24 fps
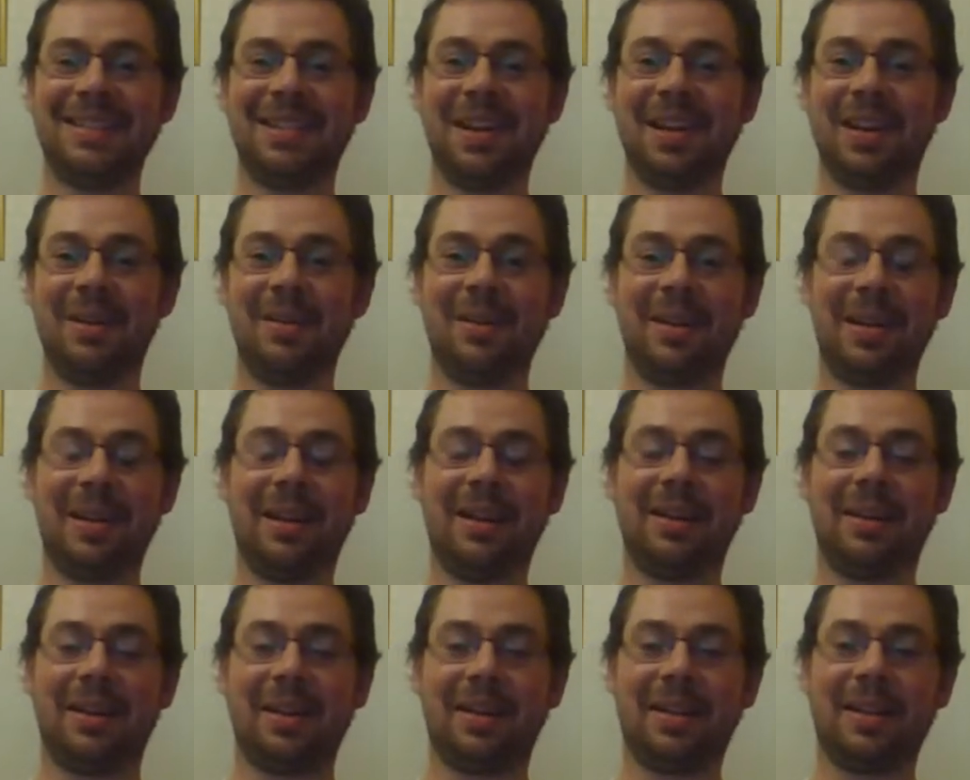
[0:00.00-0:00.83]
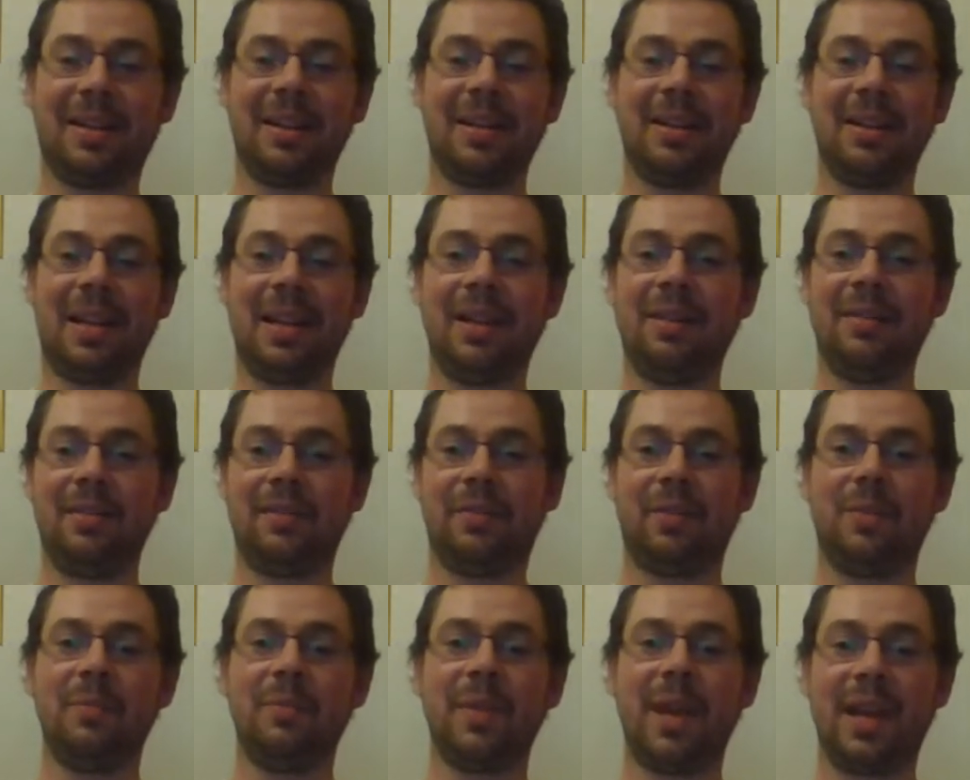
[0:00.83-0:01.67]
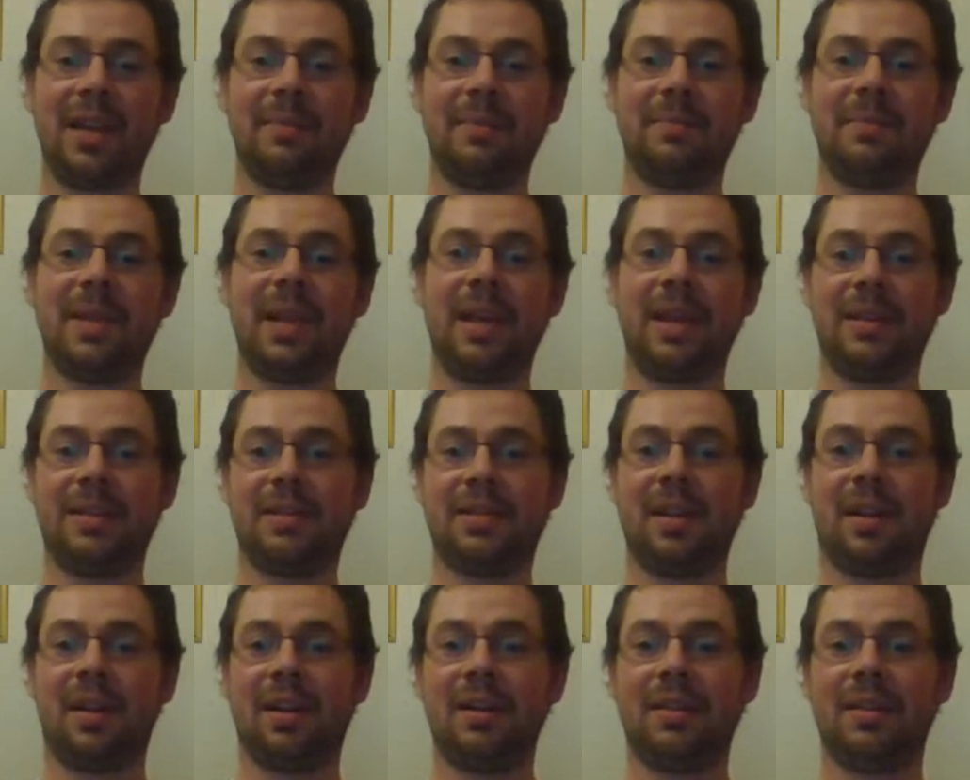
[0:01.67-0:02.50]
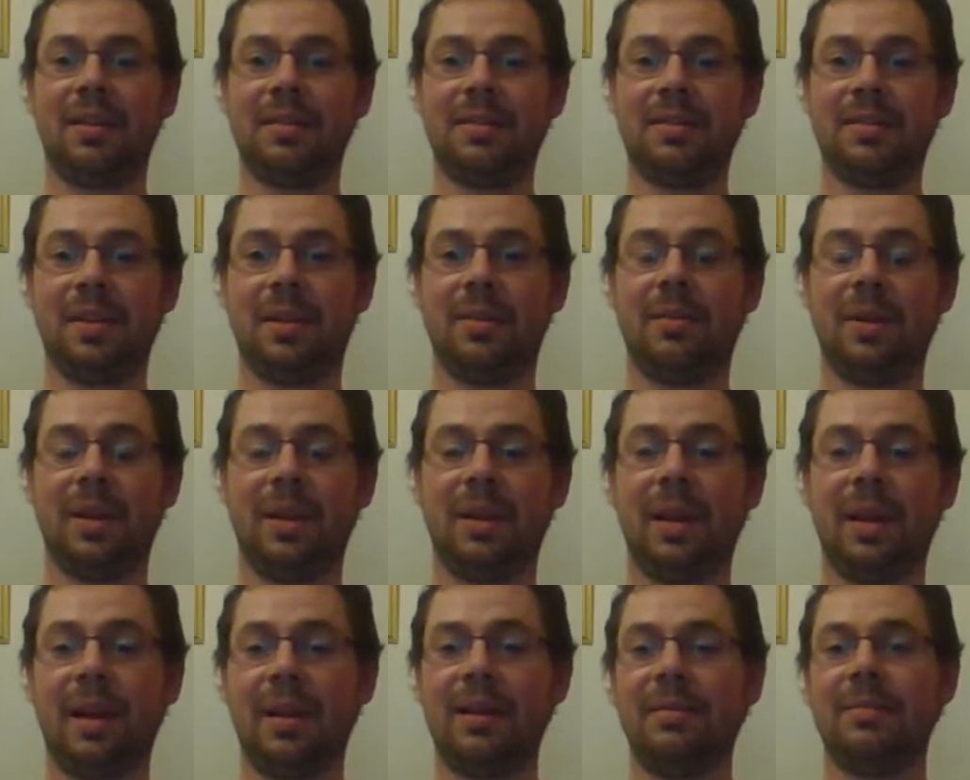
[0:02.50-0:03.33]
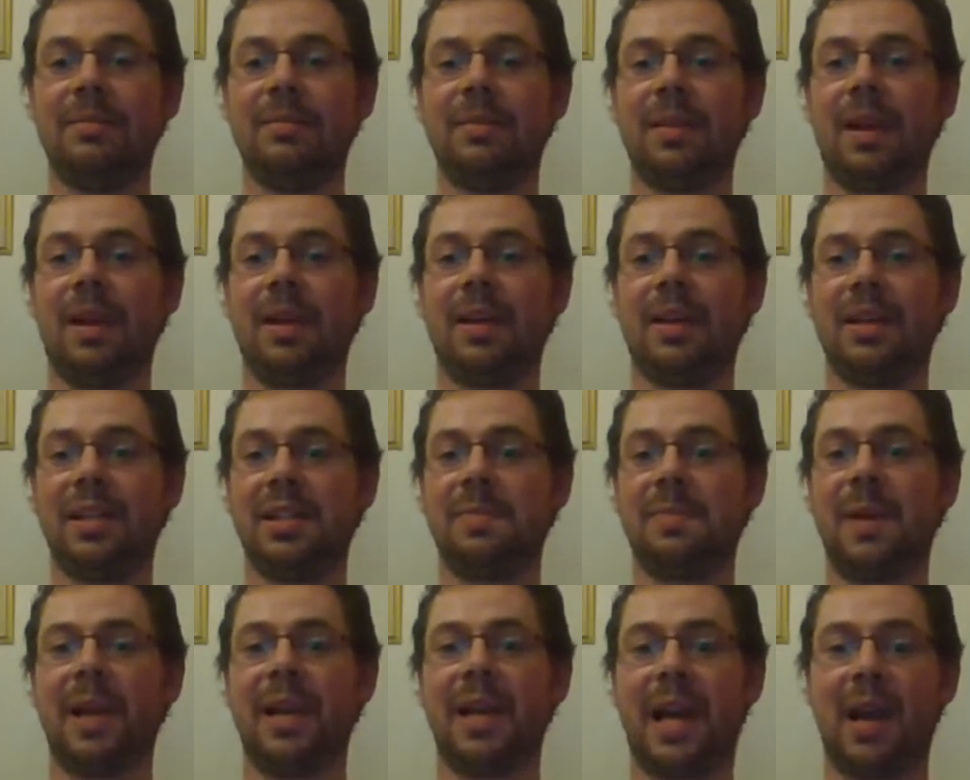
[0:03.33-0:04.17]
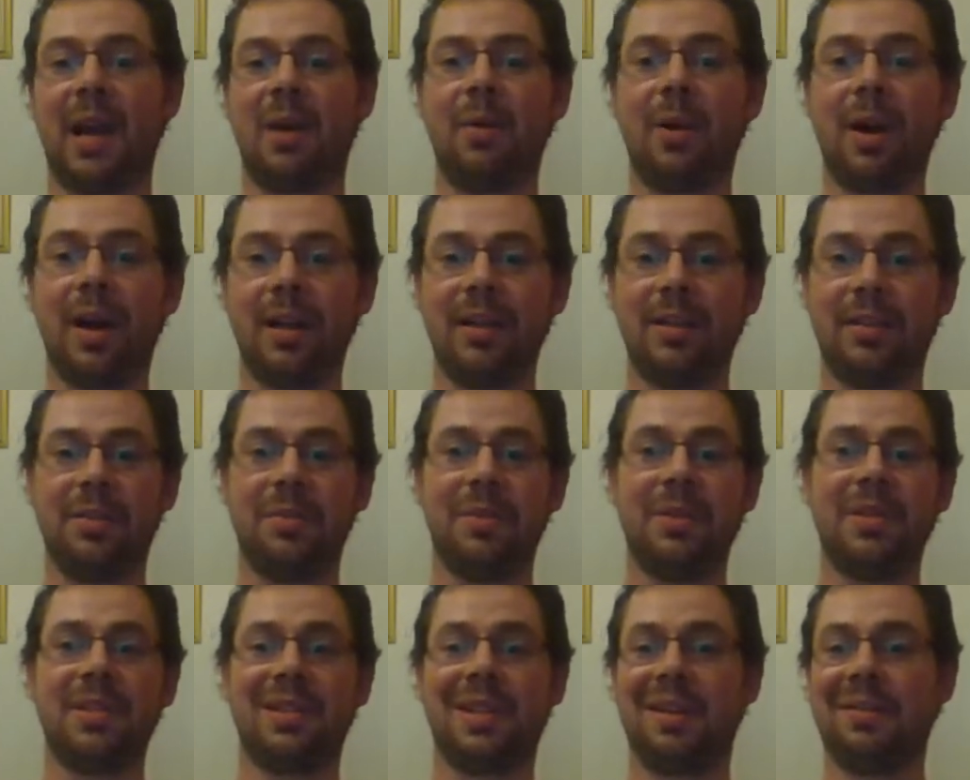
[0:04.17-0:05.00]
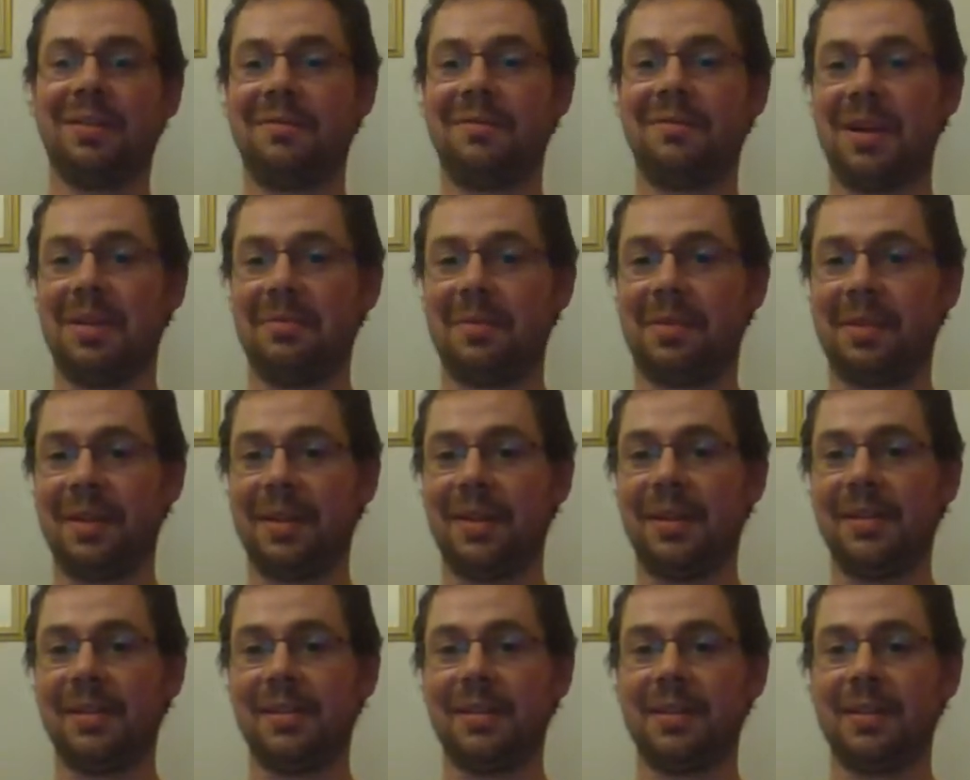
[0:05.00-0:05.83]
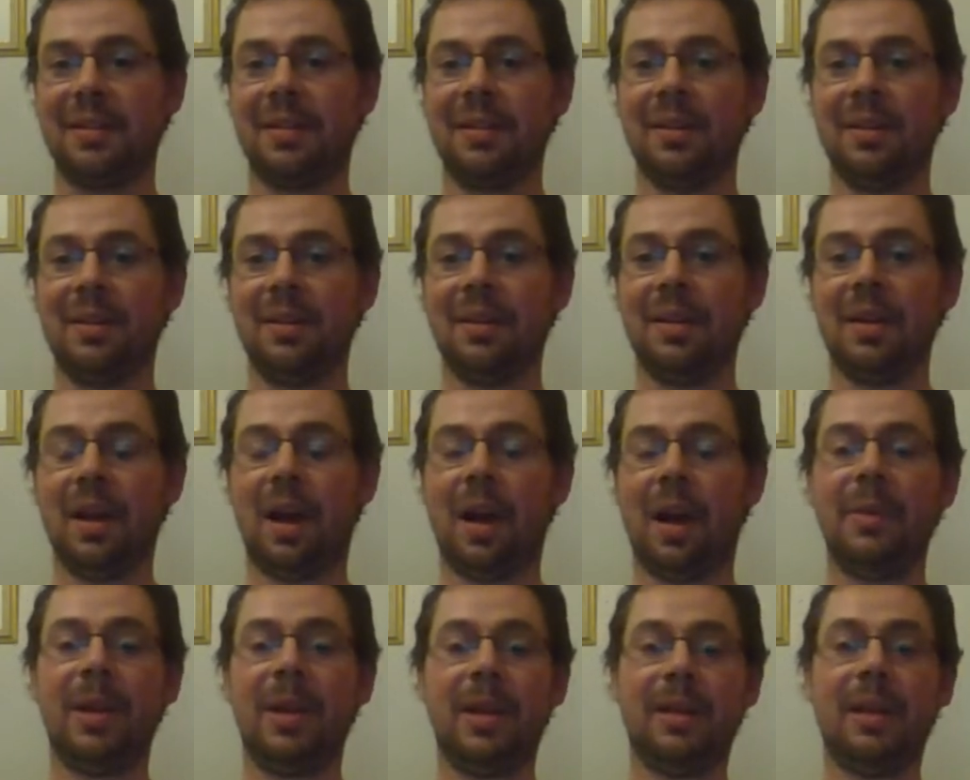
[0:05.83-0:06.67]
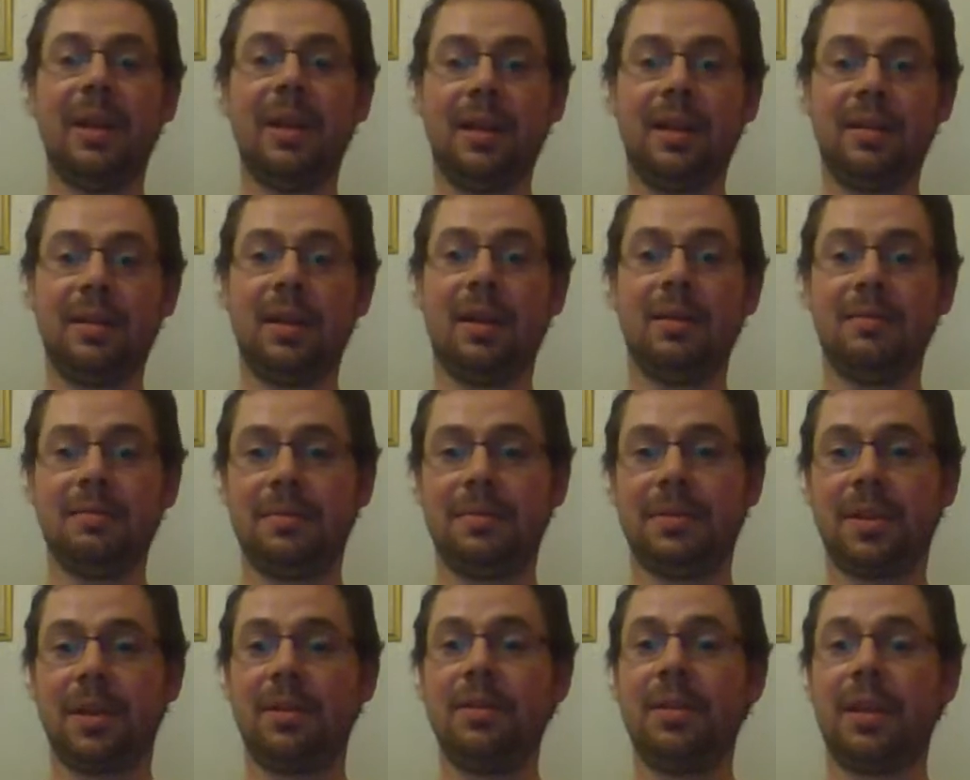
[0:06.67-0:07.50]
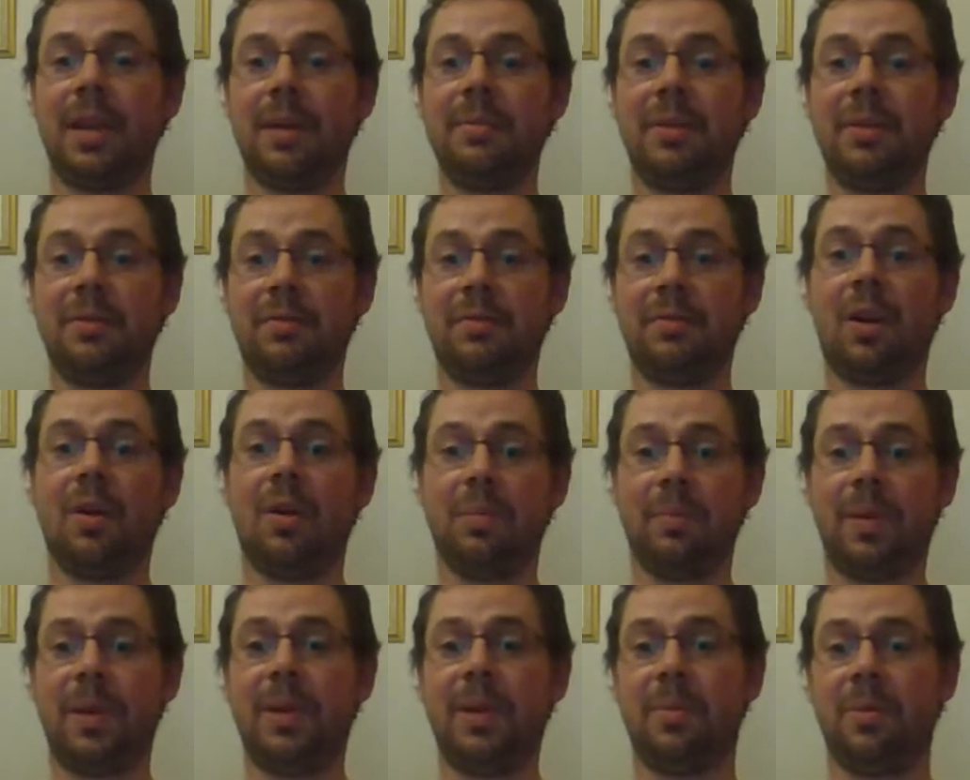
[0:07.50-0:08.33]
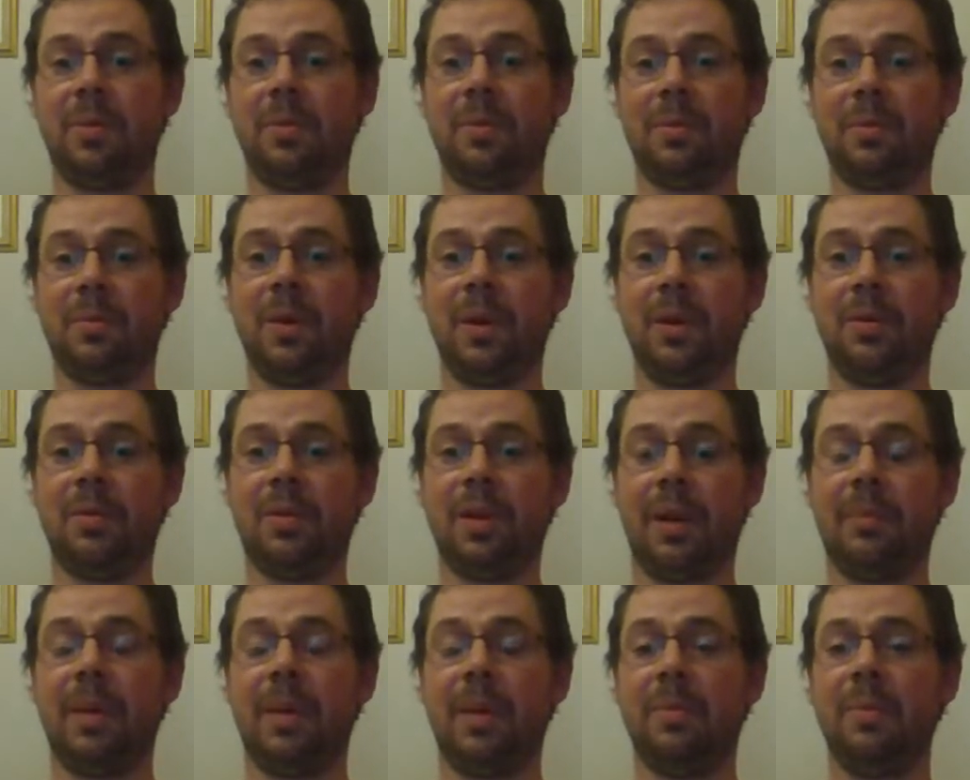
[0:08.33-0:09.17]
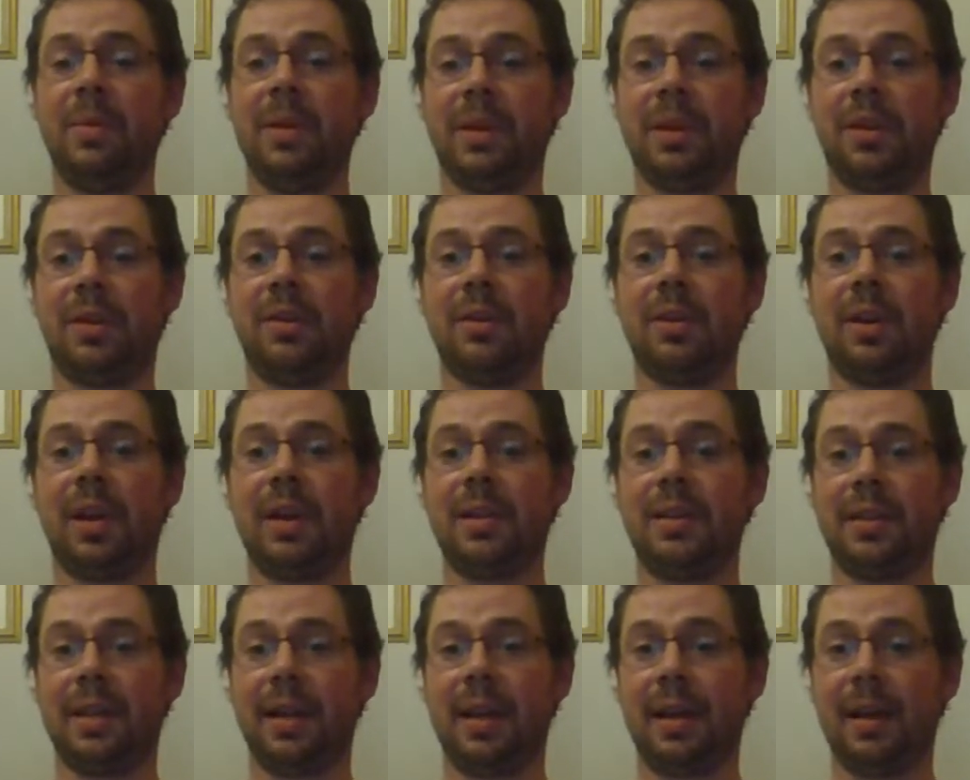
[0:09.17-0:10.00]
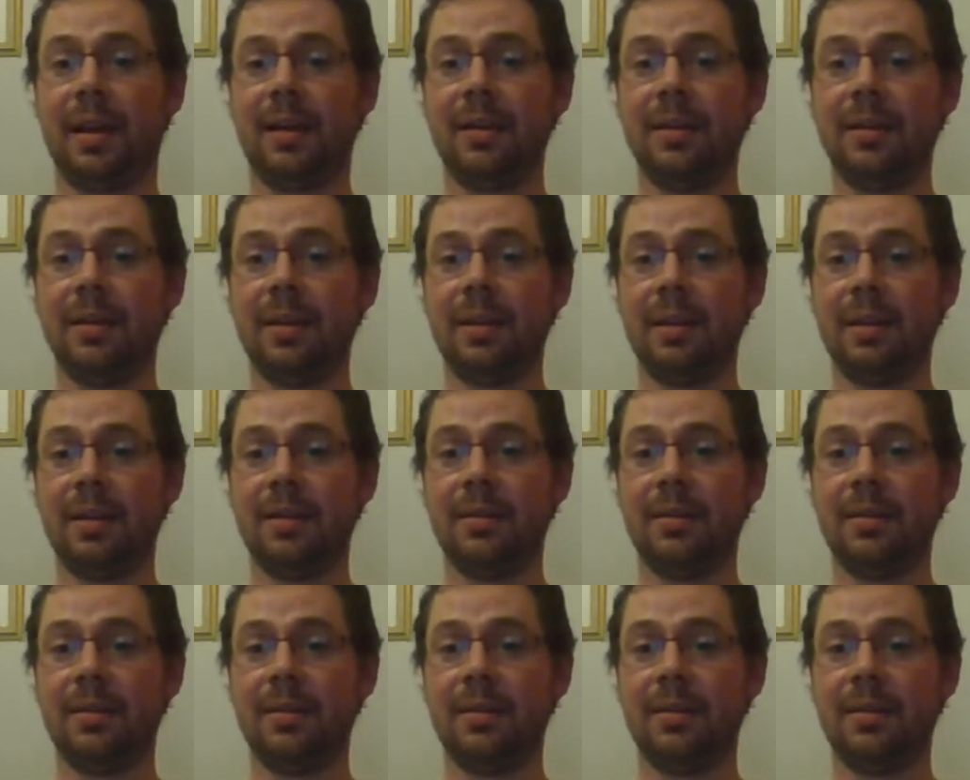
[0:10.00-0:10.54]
So, and I can hear it from their side. So, and I can explain how I do it to get around things. I mean, don't get me wrong, people will come up with a good idea.